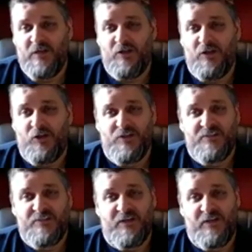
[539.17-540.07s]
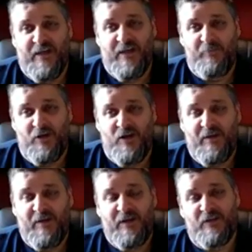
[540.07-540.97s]
You'll notice that it
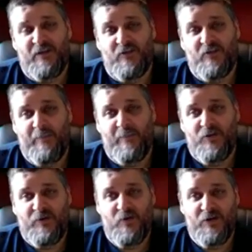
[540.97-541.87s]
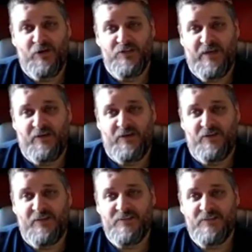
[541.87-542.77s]
automatically grabbed 3 winners out of
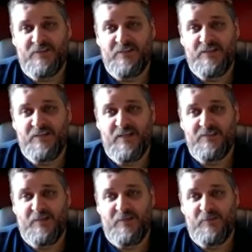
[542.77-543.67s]
the list, in this case D.